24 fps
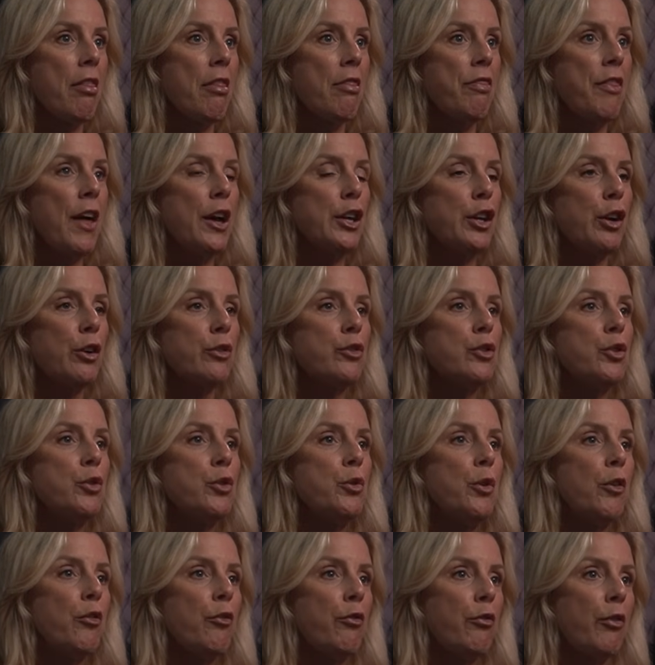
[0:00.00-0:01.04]
that you're
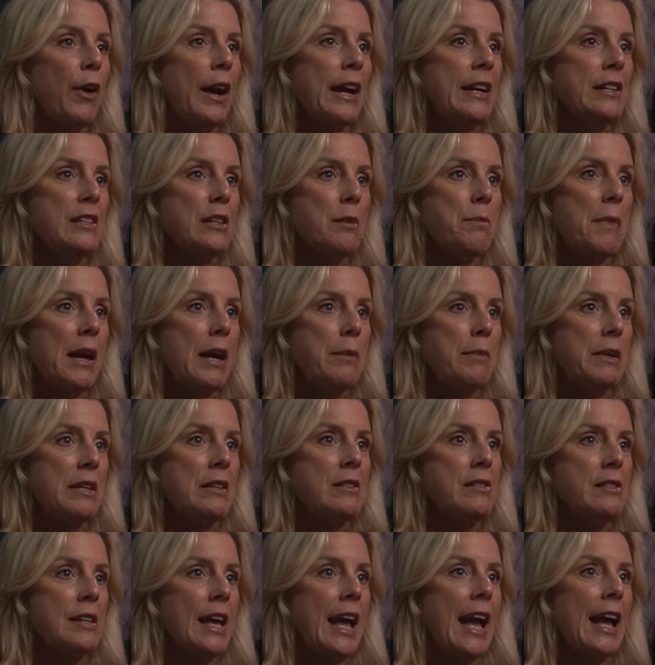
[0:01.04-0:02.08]
too afraid to maybe
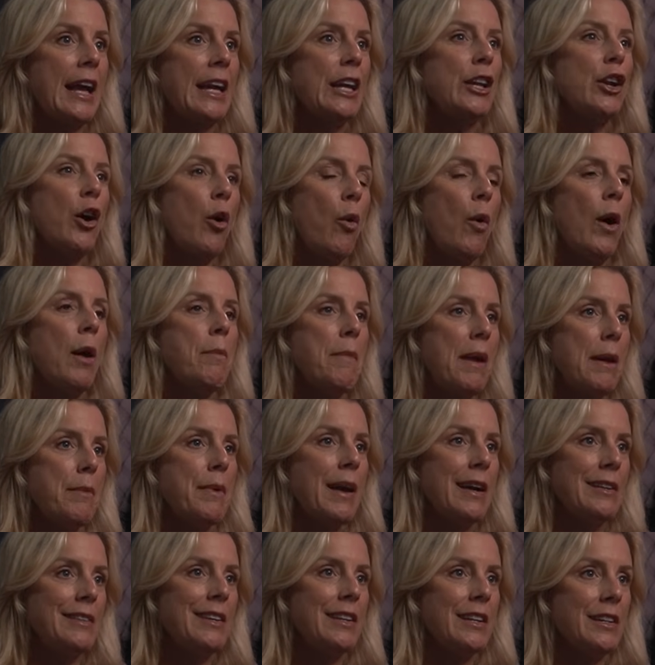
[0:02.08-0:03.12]
say, you know mm. what,
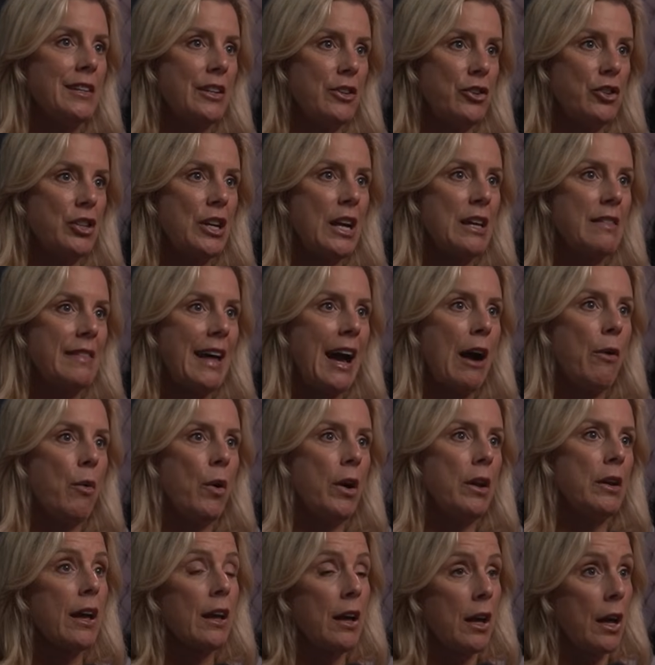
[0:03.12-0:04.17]
maybe I did initiate that
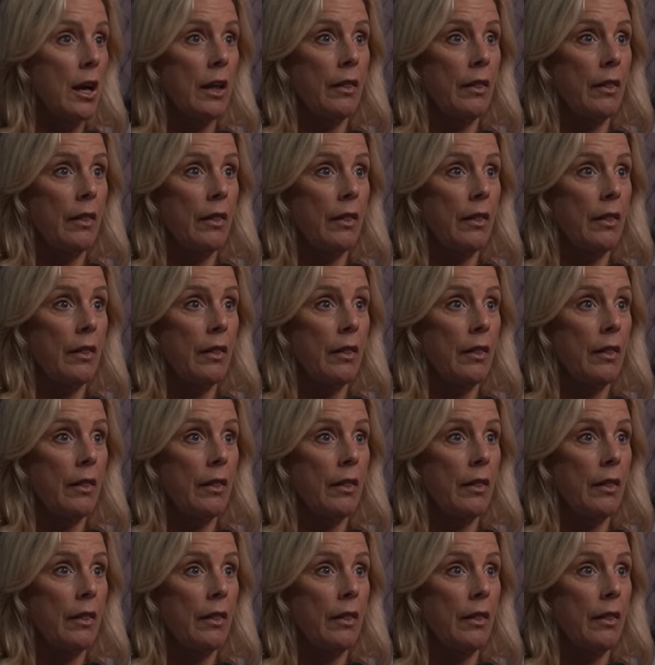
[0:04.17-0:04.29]
one.